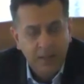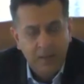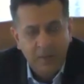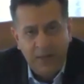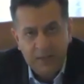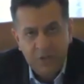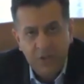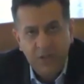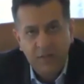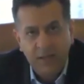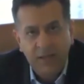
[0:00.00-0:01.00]
to
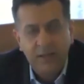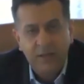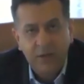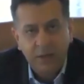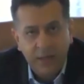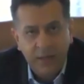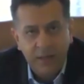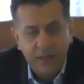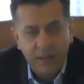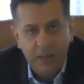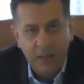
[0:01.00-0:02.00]
actually really create
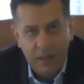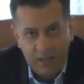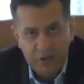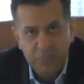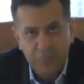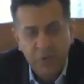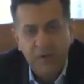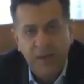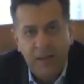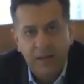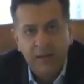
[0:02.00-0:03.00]
a large pool
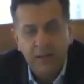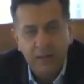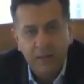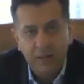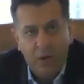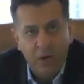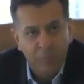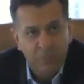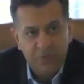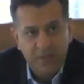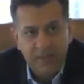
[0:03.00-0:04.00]
of talent
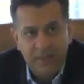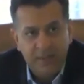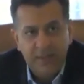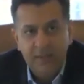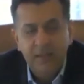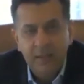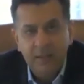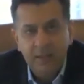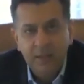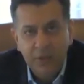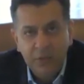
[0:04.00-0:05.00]
almost in any
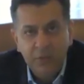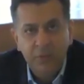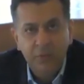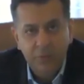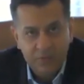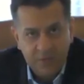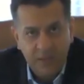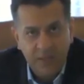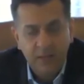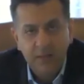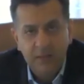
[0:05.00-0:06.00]
new
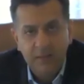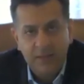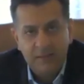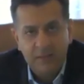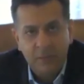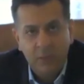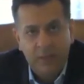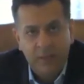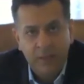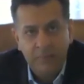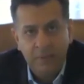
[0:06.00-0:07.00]
skill that is
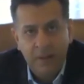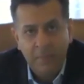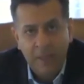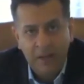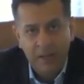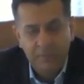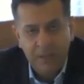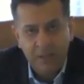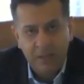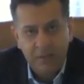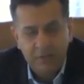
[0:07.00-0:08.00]
required, primarily
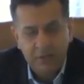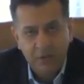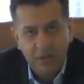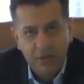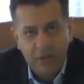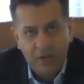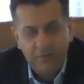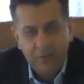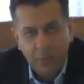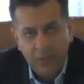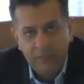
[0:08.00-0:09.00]
because of
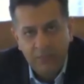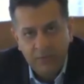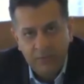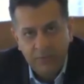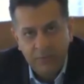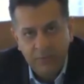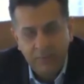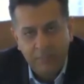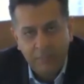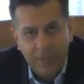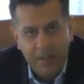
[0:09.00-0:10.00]
the way we've we've
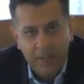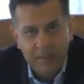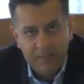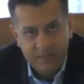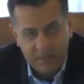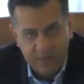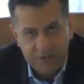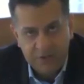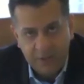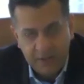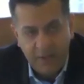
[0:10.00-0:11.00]
embedded this
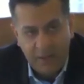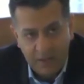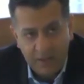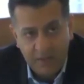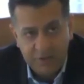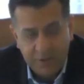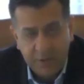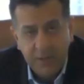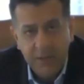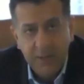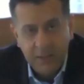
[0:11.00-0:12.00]
industry, our
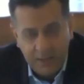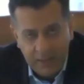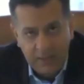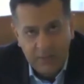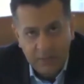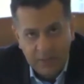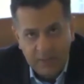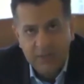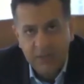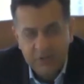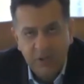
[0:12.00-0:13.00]
industry, into the
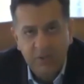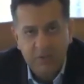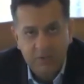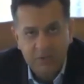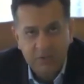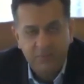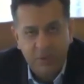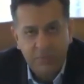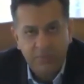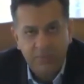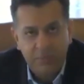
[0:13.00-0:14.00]
educational ecosystem
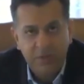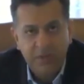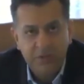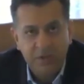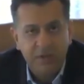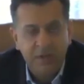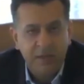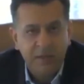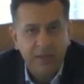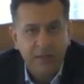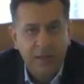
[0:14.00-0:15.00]
from from an engineering
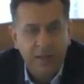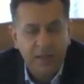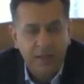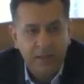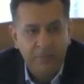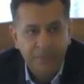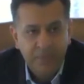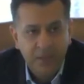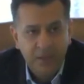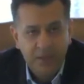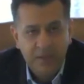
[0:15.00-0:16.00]
and and uh,
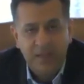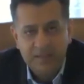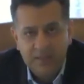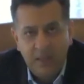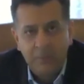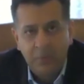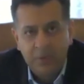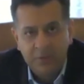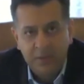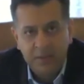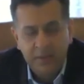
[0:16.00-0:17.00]
design
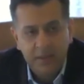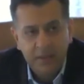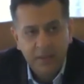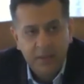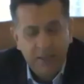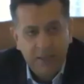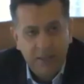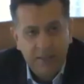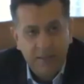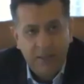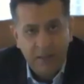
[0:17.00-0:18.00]
standpoint. So I think
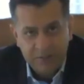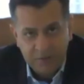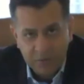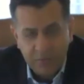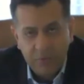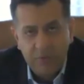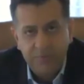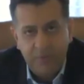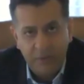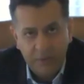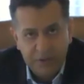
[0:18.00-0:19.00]
uh, the grassroots
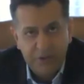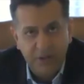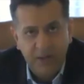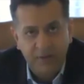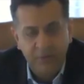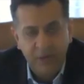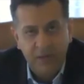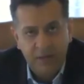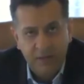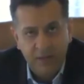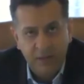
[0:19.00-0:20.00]
foundation level,
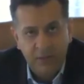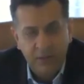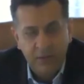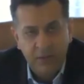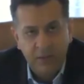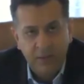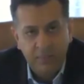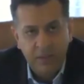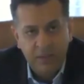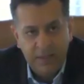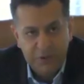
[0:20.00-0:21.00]
in, you know, uh,
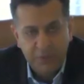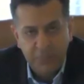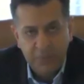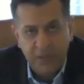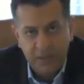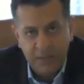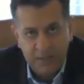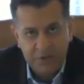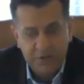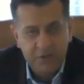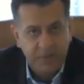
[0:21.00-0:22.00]
connection with our
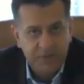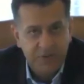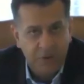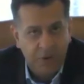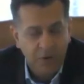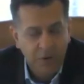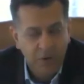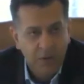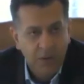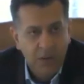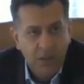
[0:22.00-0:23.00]
industry is very strong.
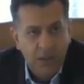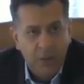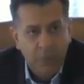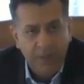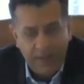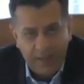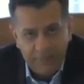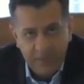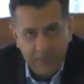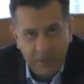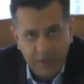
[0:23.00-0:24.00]
Uh, we have
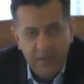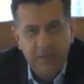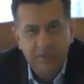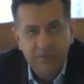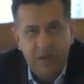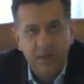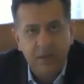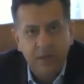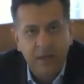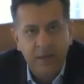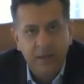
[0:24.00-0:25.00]
the ability to start
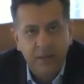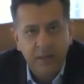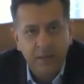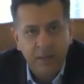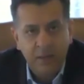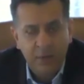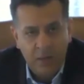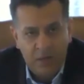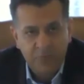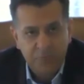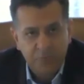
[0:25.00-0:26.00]
creating, you know,
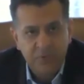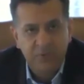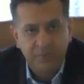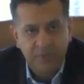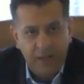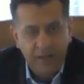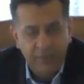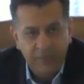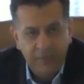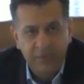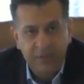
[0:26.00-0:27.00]
large pools of talent.
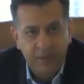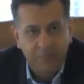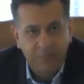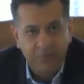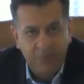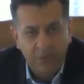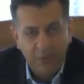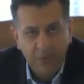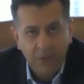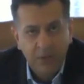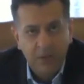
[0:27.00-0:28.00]
We've seen that
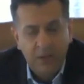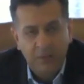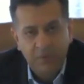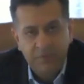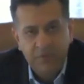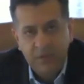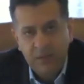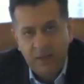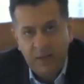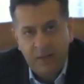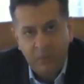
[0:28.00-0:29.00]
before. Uh, we've seen
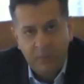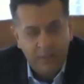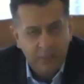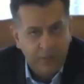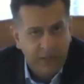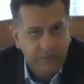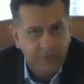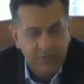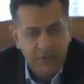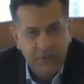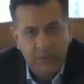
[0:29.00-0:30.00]
that around Y2K.
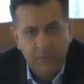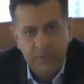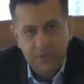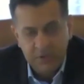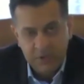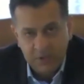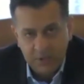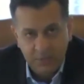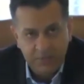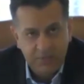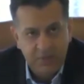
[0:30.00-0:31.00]
We've seen that with
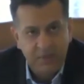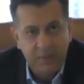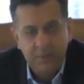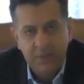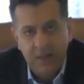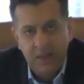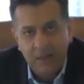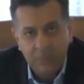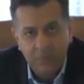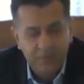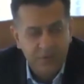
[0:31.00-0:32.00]
digital. We've seen that with
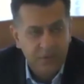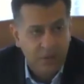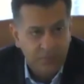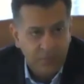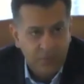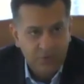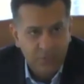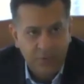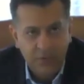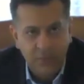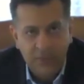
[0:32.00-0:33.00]
cloud. We've seen that, of course,
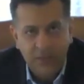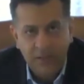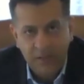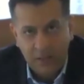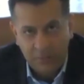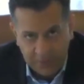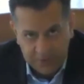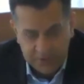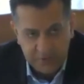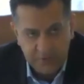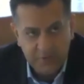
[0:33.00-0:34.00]
with with IT
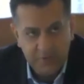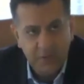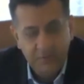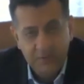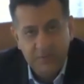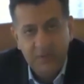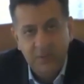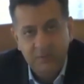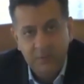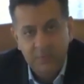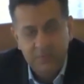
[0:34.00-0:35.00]
operations. We've seen
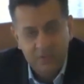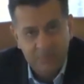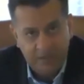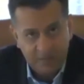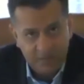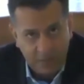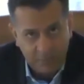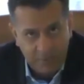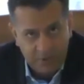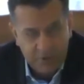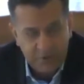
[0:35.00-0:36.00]
that with business process
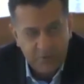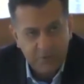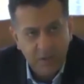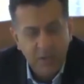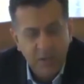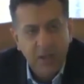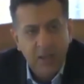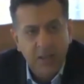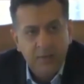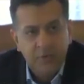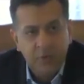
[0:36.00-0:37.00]
operations.
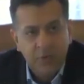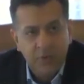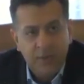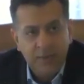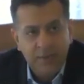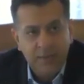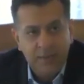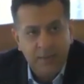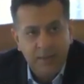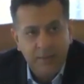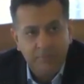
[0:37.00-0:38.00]
So I think
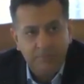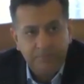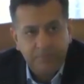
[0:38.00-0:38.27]
the